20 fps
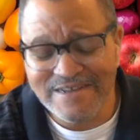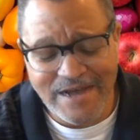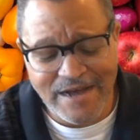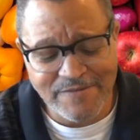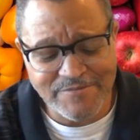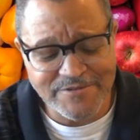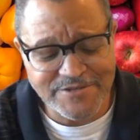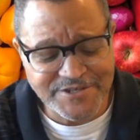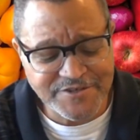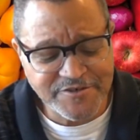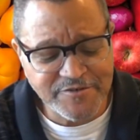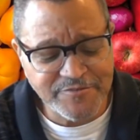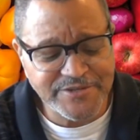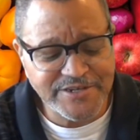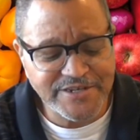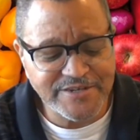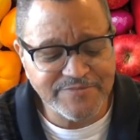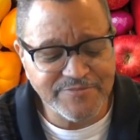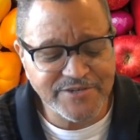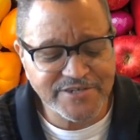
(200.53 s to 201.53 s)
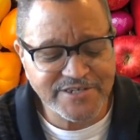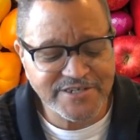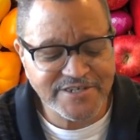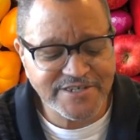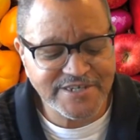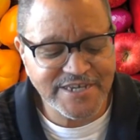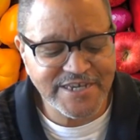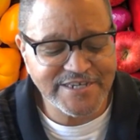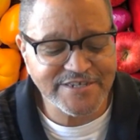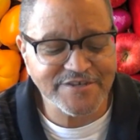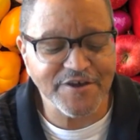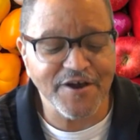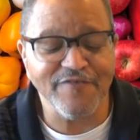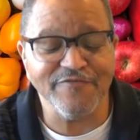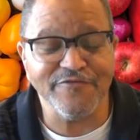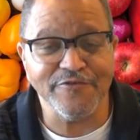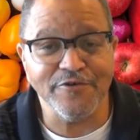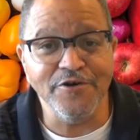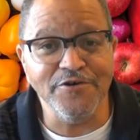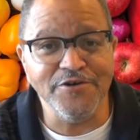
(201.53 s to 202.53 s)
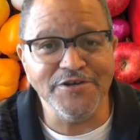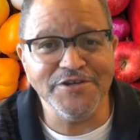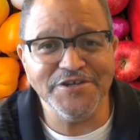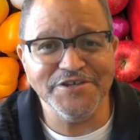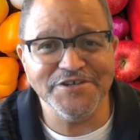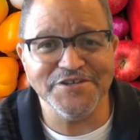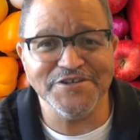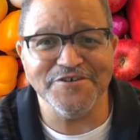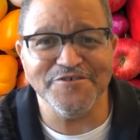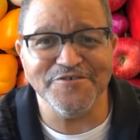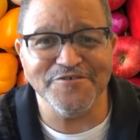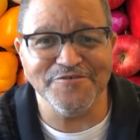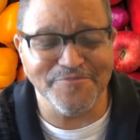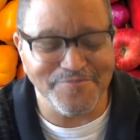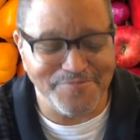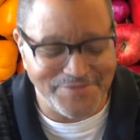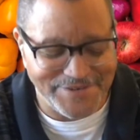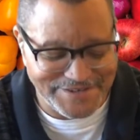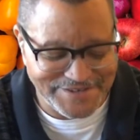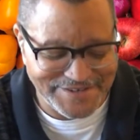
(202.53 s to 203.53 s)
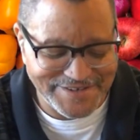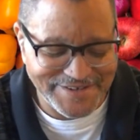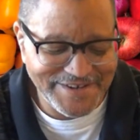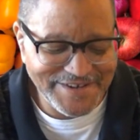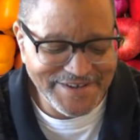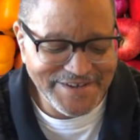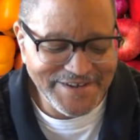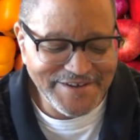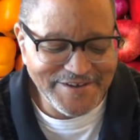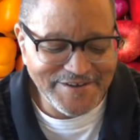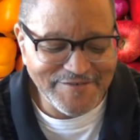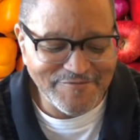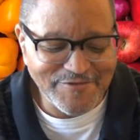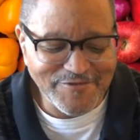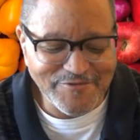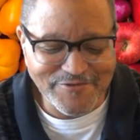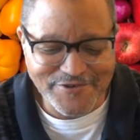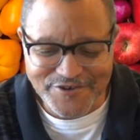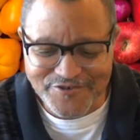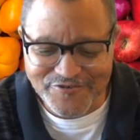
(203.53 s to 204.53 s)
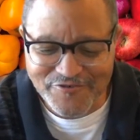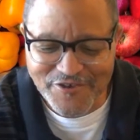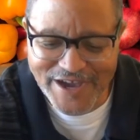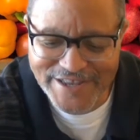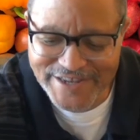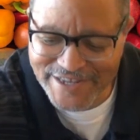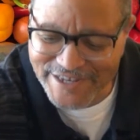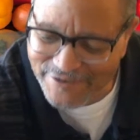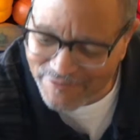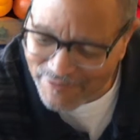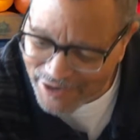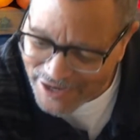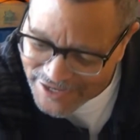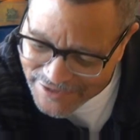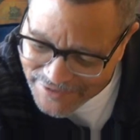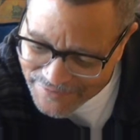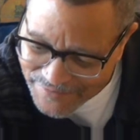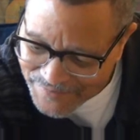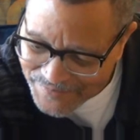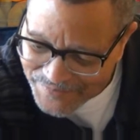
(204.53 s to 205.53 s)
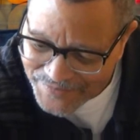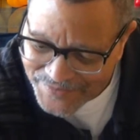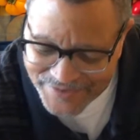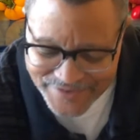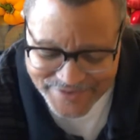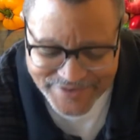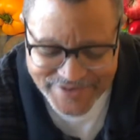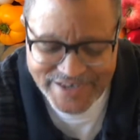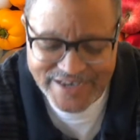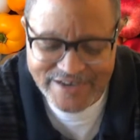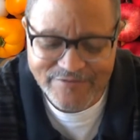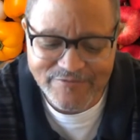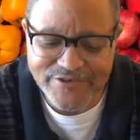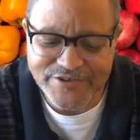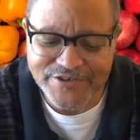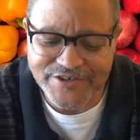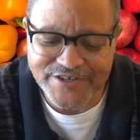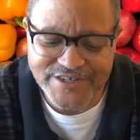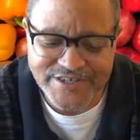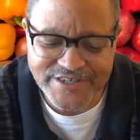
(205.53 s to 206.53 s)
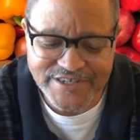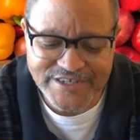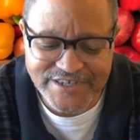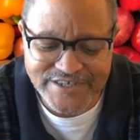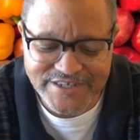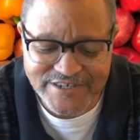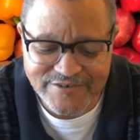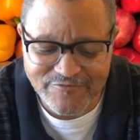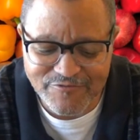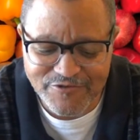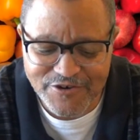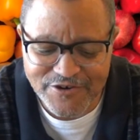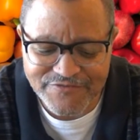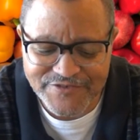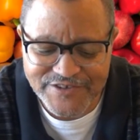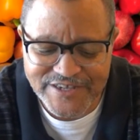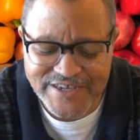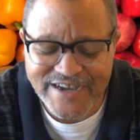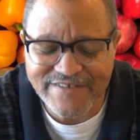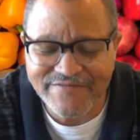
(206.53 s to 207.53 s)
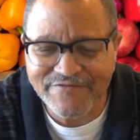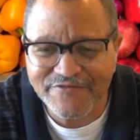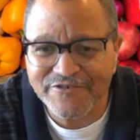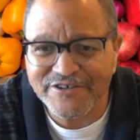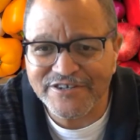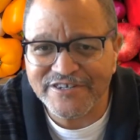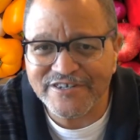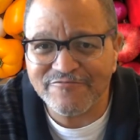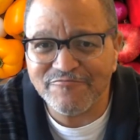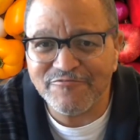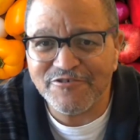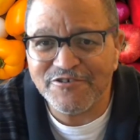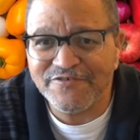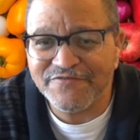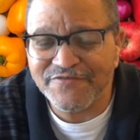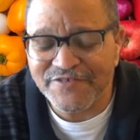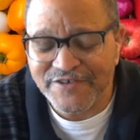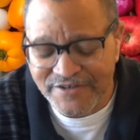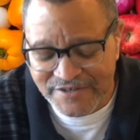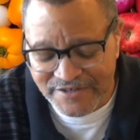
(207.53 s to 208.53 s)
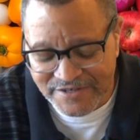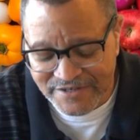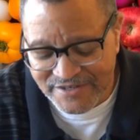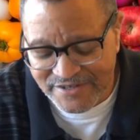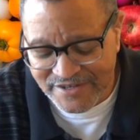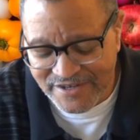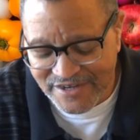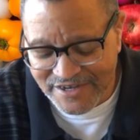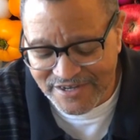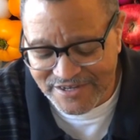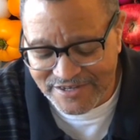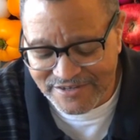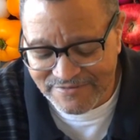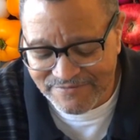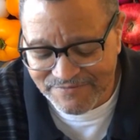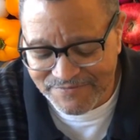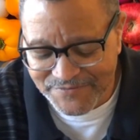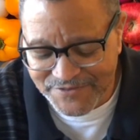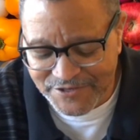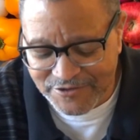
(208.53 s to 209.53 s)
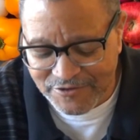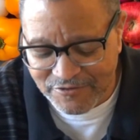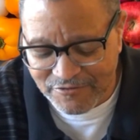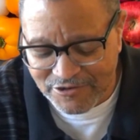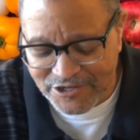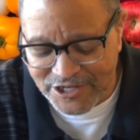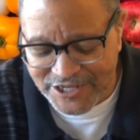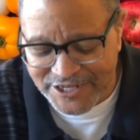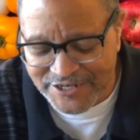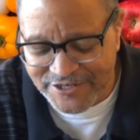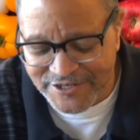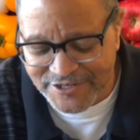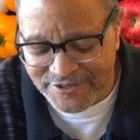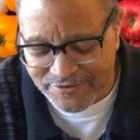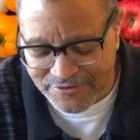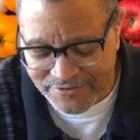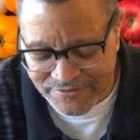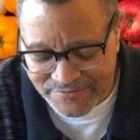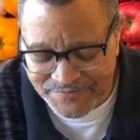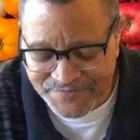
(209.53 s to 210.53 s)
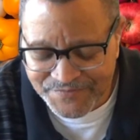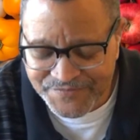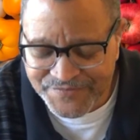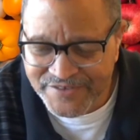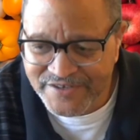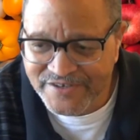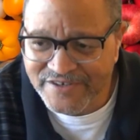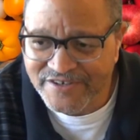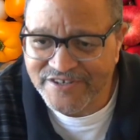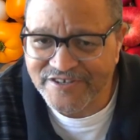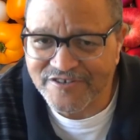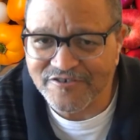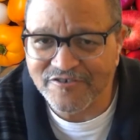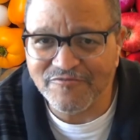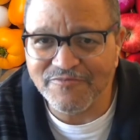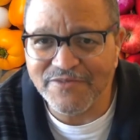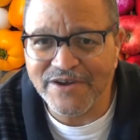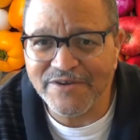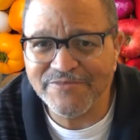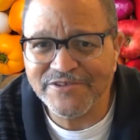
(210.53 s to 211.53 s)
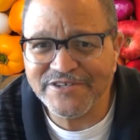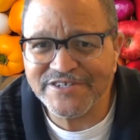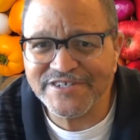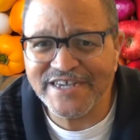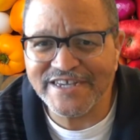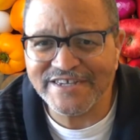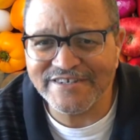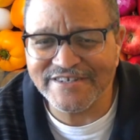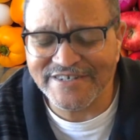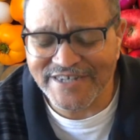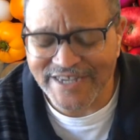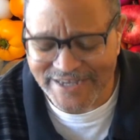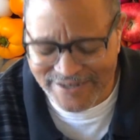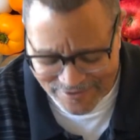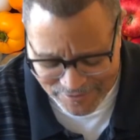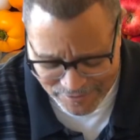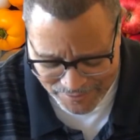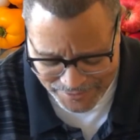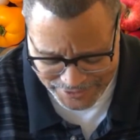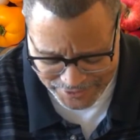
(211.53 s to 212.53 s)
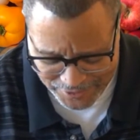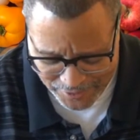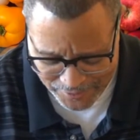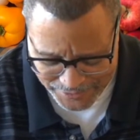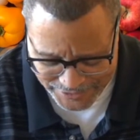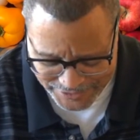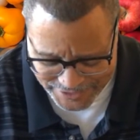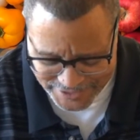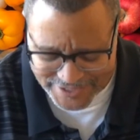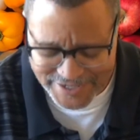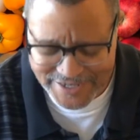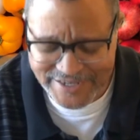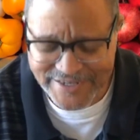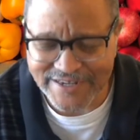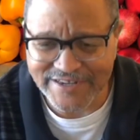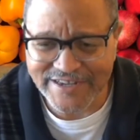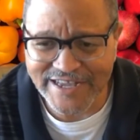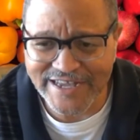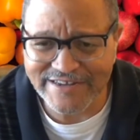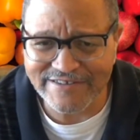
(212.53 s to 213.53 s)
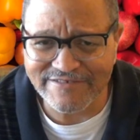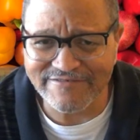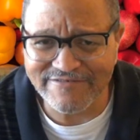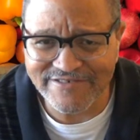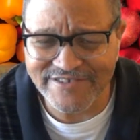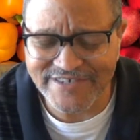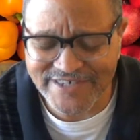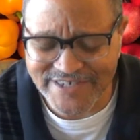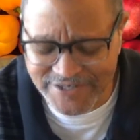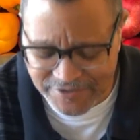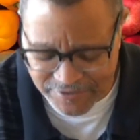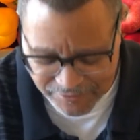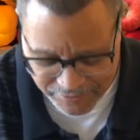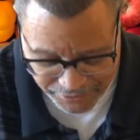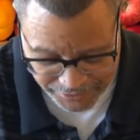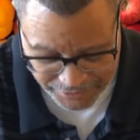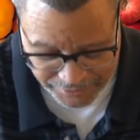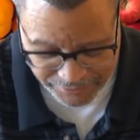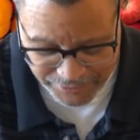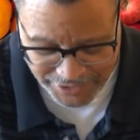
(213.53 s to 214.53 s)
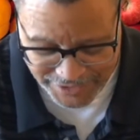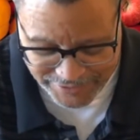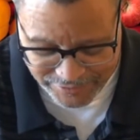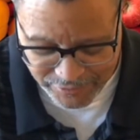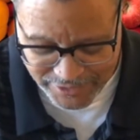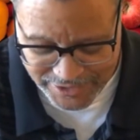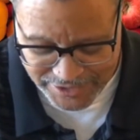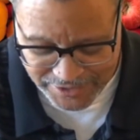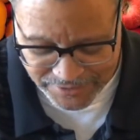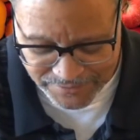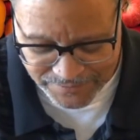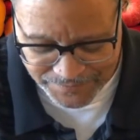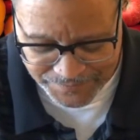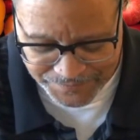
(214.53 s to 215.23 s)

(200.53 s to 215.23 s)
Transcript: I'm assuming it must taste awful. But we want to try it anyway. And we're going to see, is it worth the effort? Is it worth looking into? So let me take a little bit to open this thing. We got it sealed rather well.